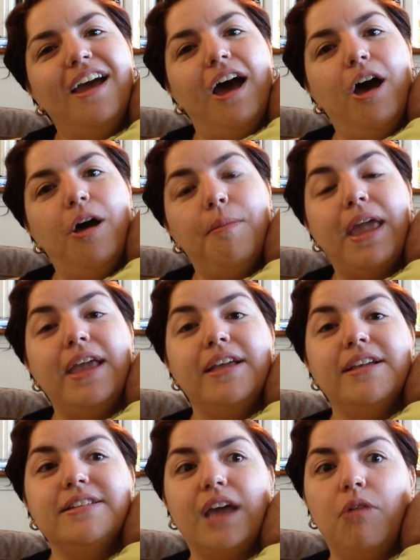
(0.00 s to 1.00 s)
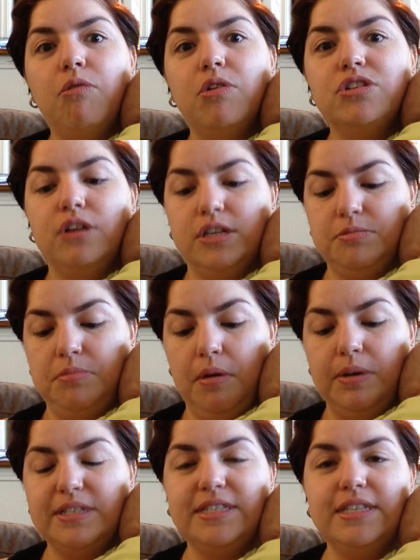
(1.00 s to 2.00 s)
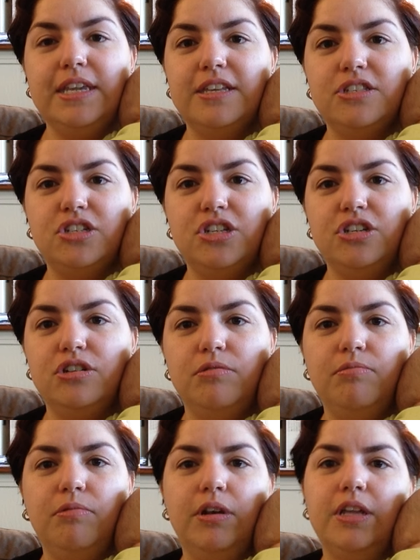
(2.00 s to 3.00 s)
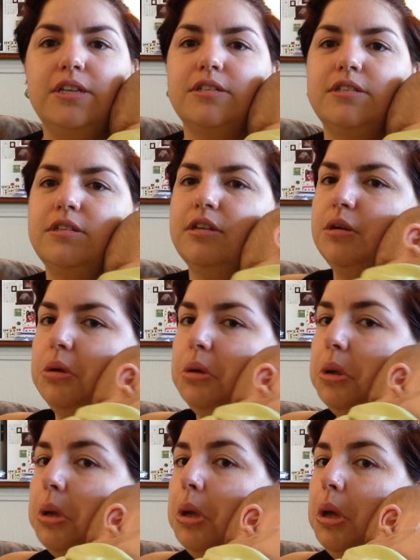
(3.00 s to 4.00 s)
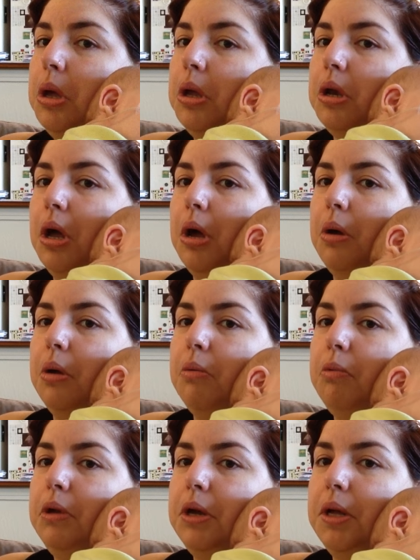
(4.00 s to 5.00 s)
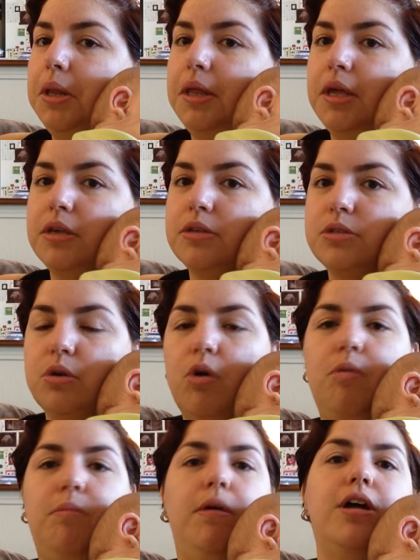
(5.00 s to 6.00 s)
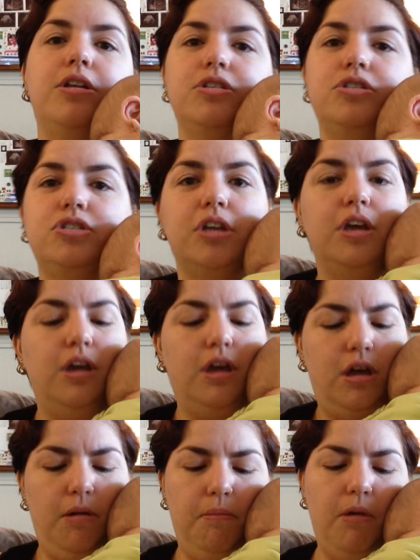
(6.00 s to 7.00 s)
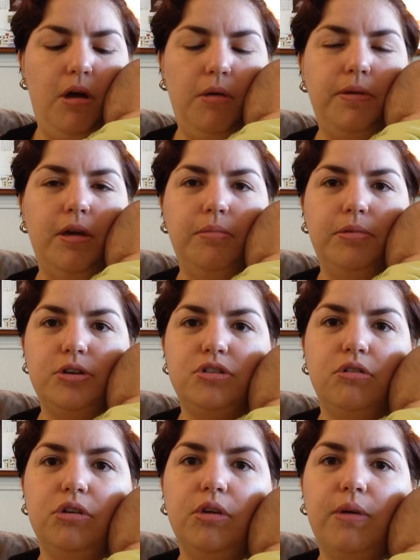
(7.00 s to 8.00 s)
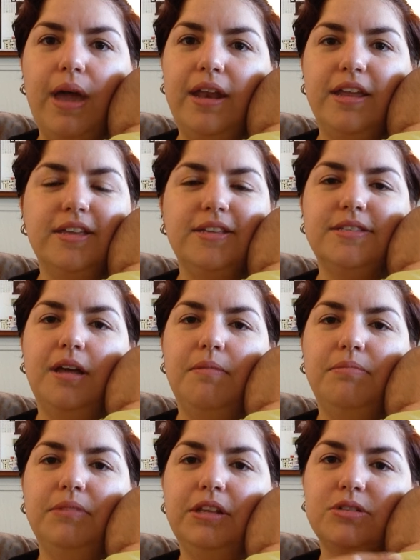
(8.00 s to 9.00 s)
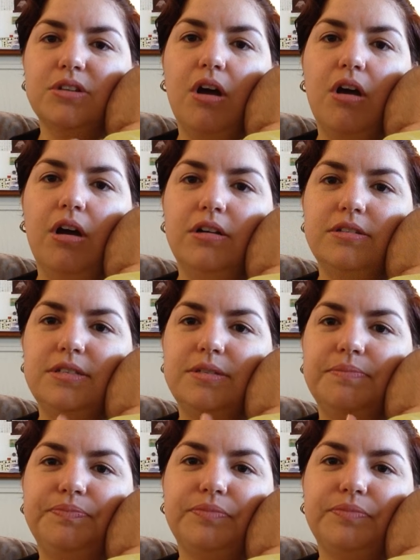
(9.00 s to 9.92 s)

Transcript: And I want you guys to be able to see his YouTube when he's not wiggling so much. I'll be able to show you. And his little scars.